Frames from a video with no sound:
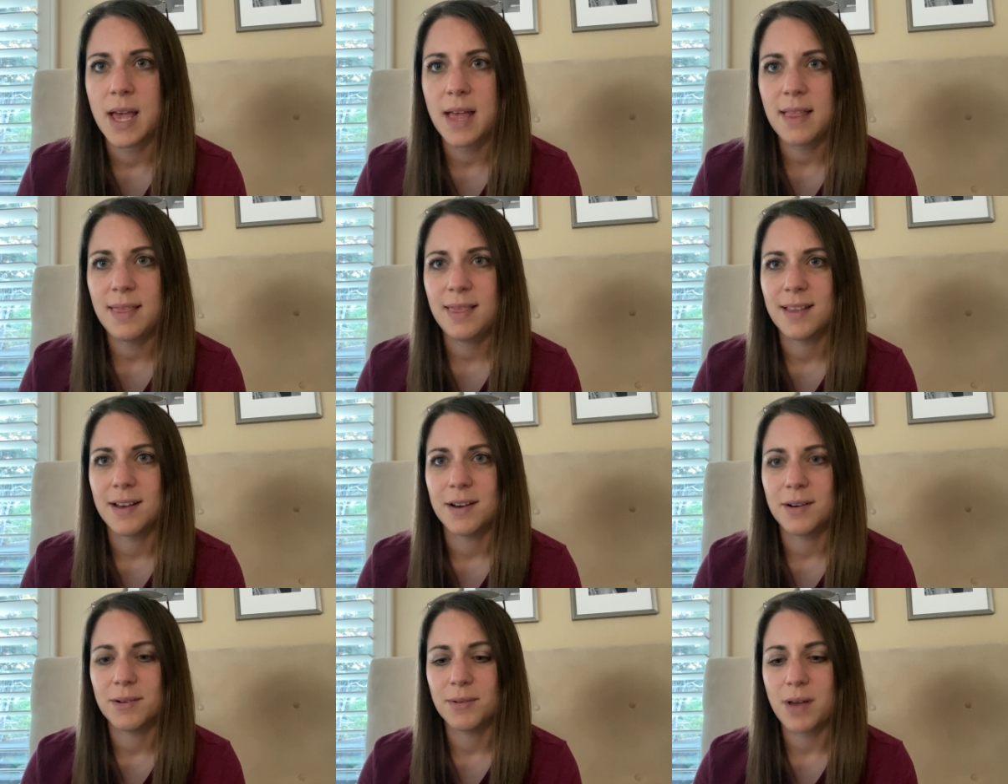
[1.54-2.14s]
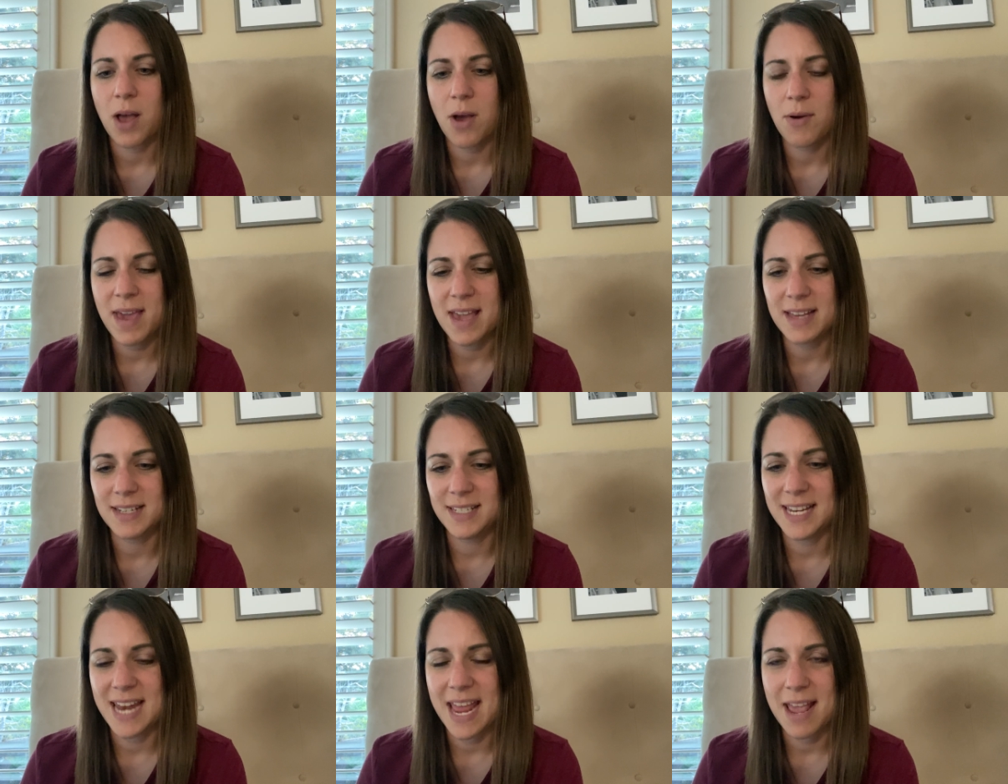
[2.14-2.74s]
Hello.
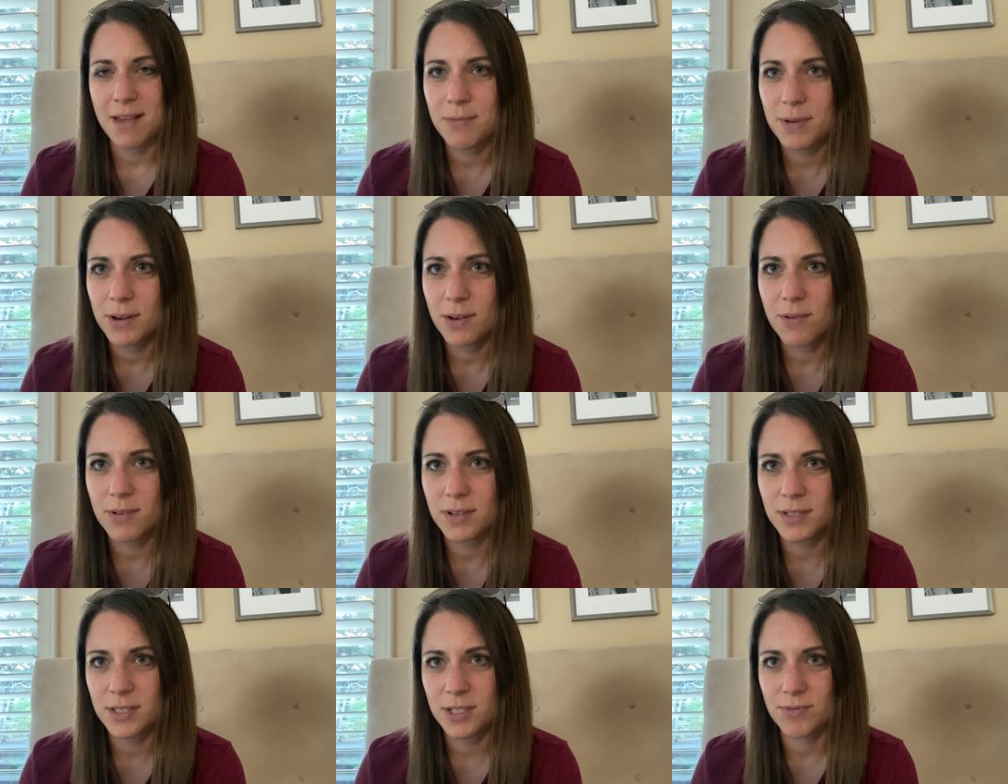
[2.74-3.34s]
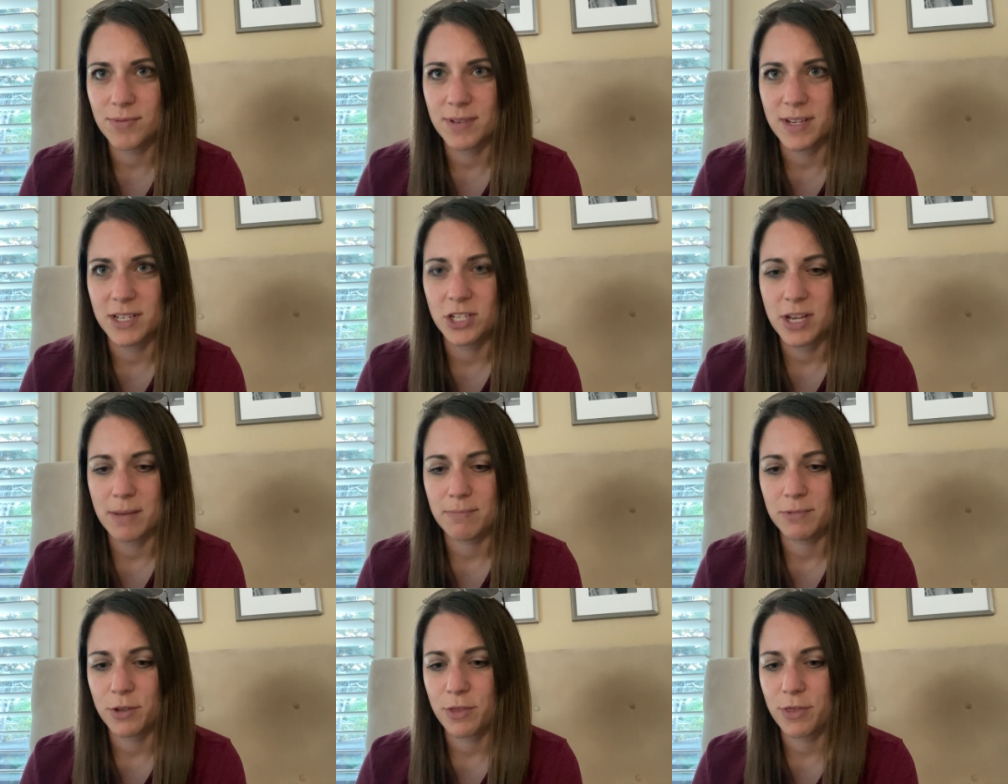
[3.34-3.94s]
Okay, today we're going to read
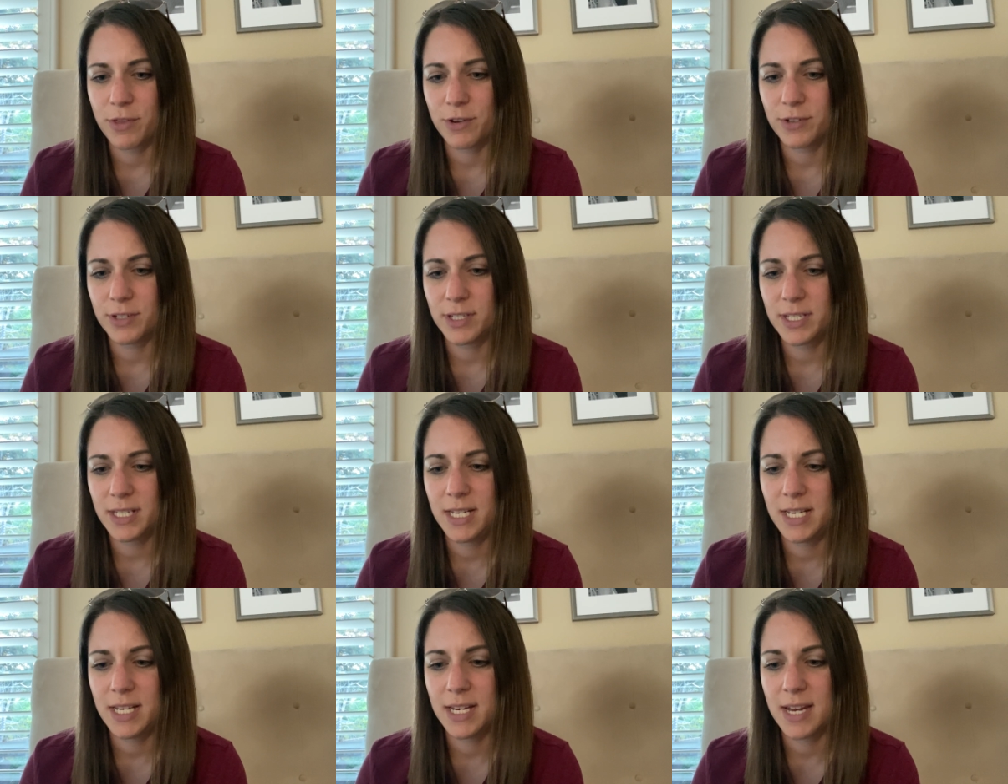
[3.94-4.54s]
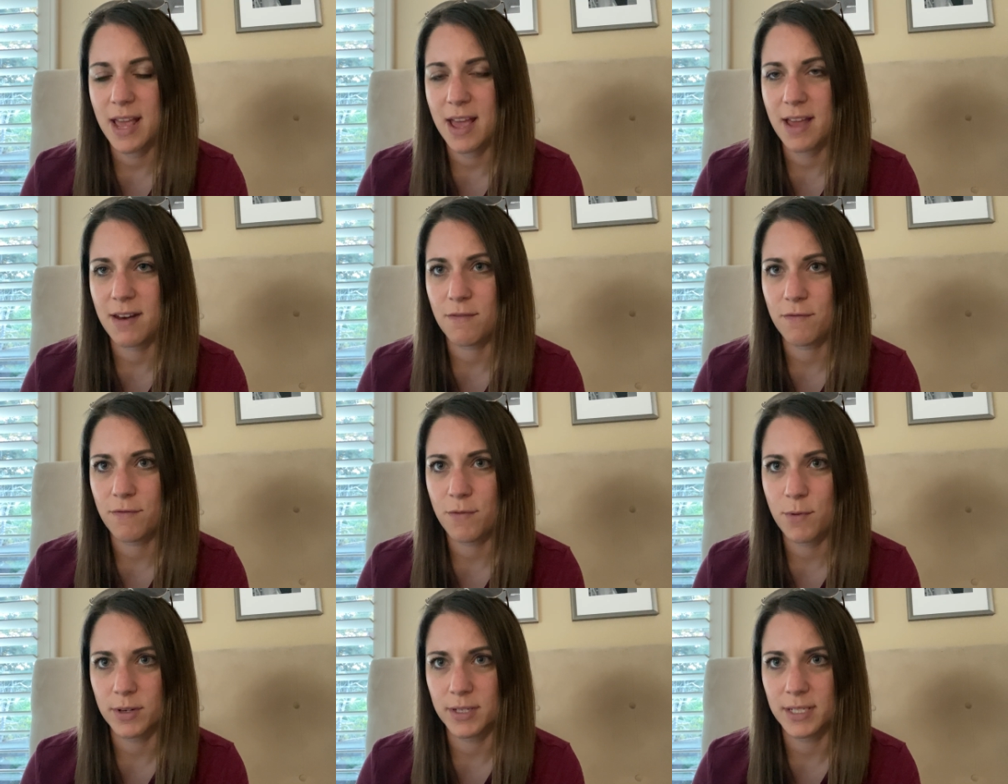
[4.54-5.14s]
chapter 13 and
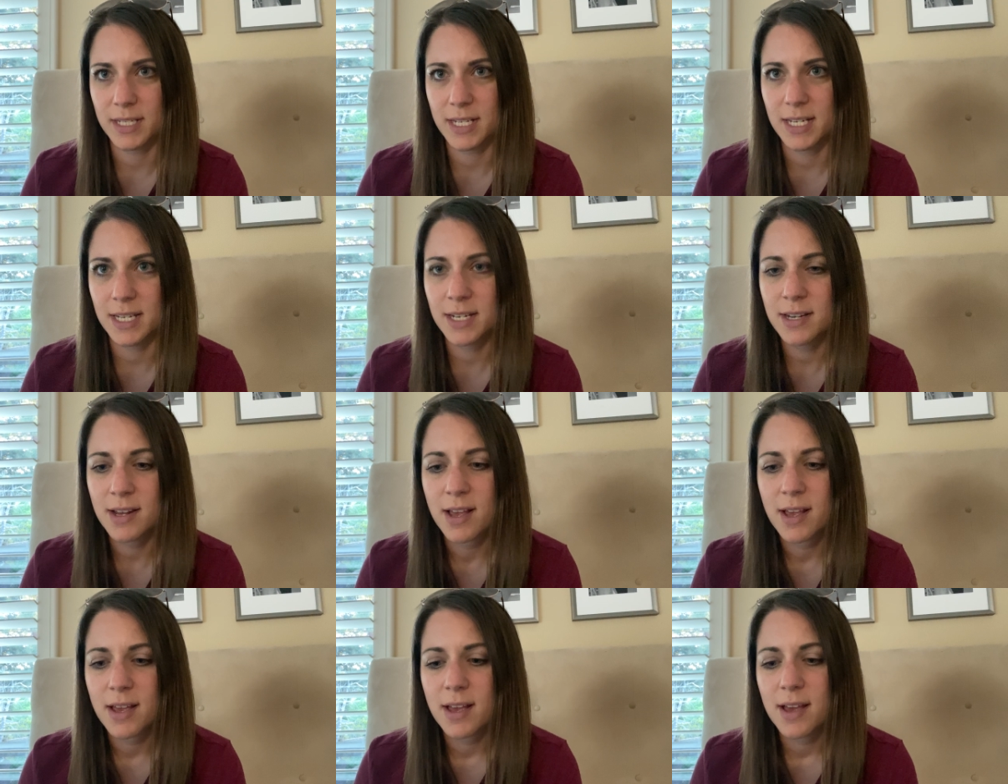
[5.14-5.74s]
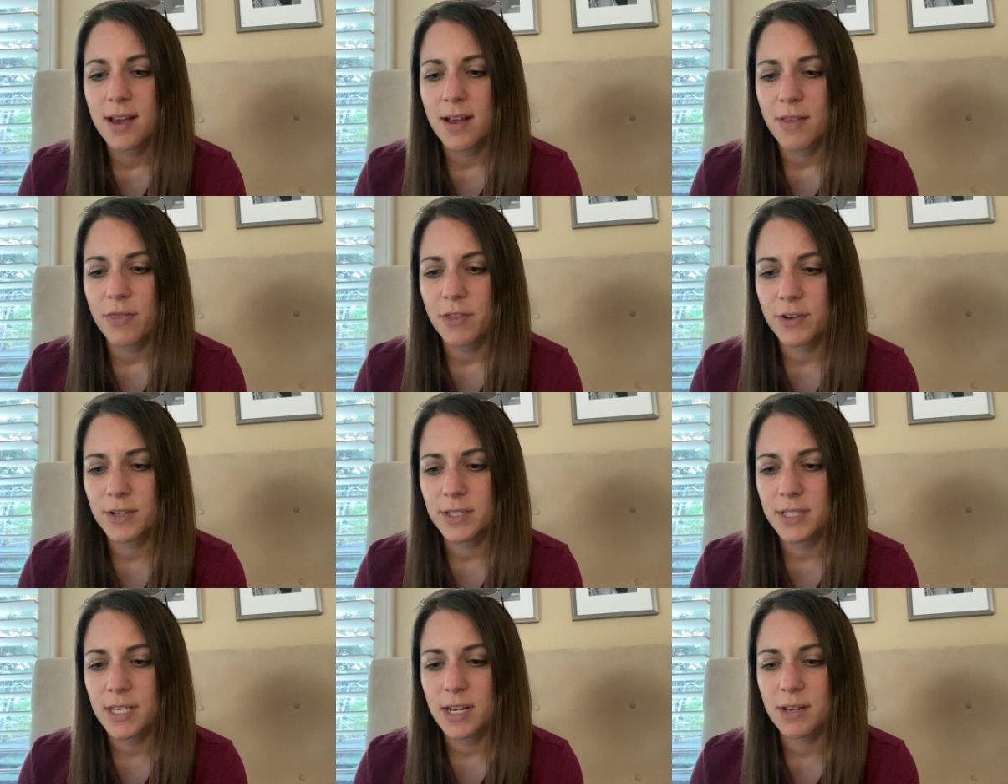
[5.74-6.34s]
14.
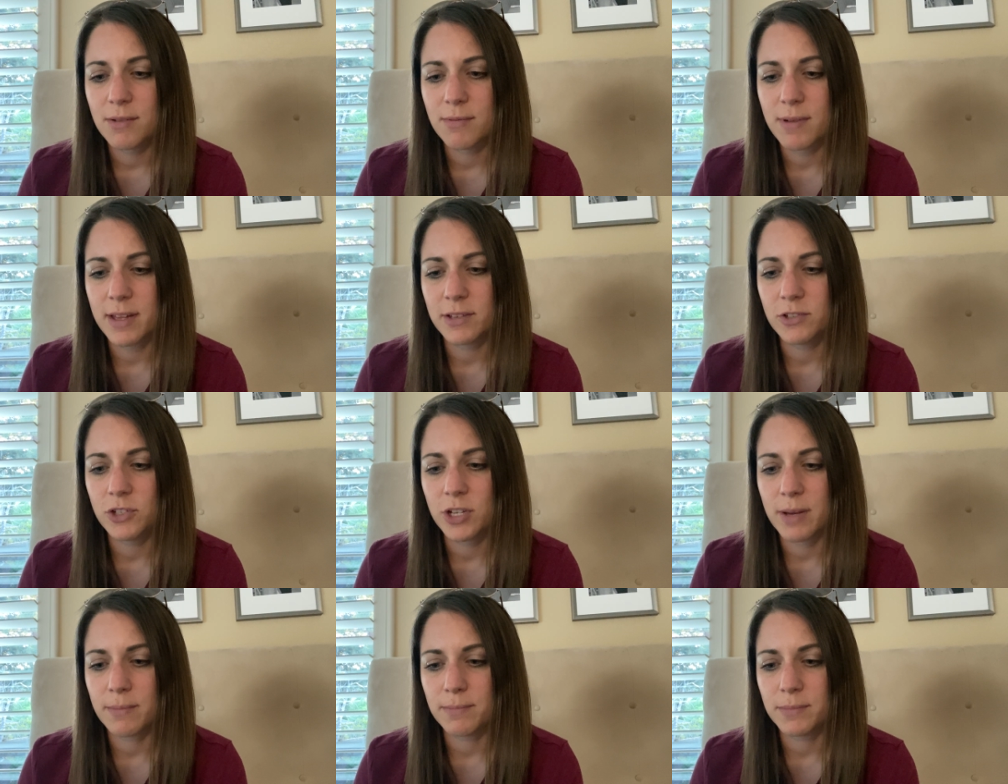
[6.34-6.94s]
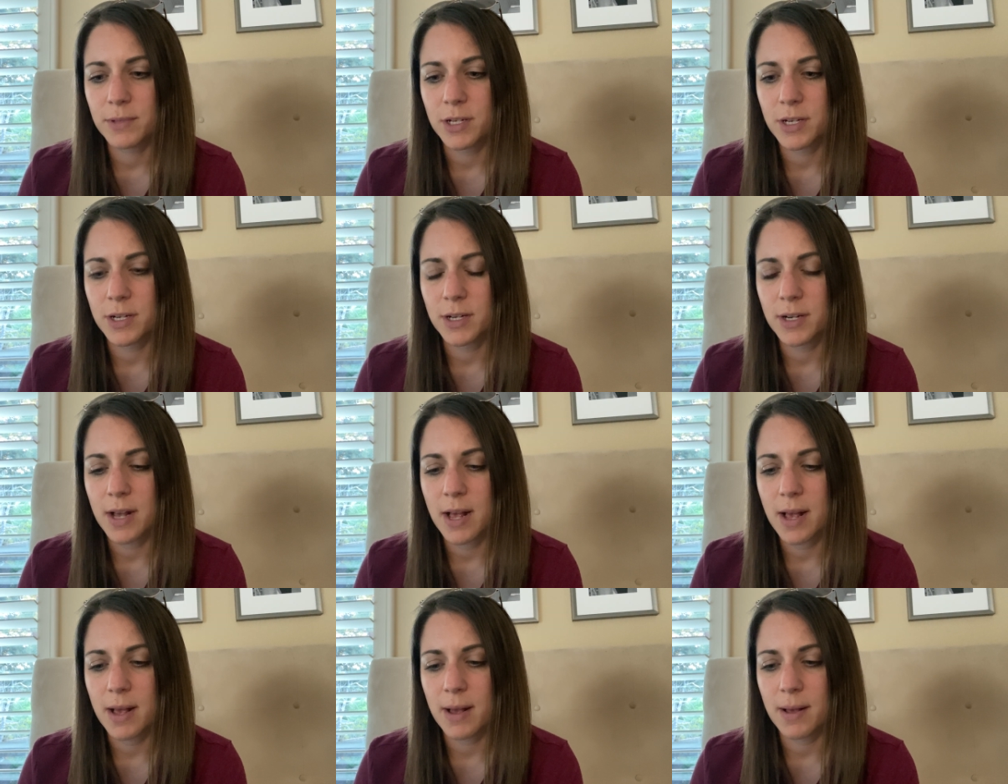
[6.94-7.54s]
Thursday you read chapter